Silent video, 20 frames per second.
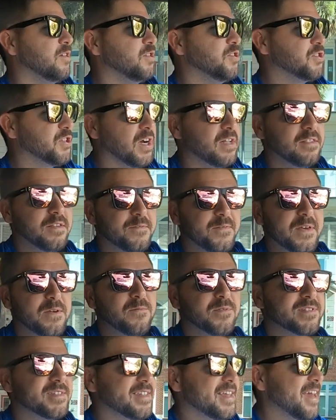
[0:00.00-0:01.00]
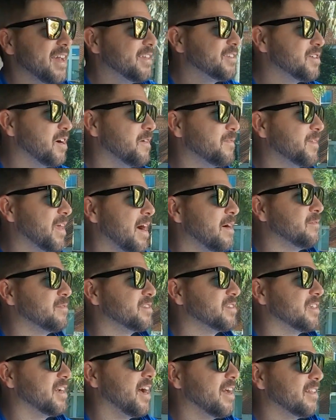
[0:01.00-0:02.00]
Jean Lafitte was kicked off Galveston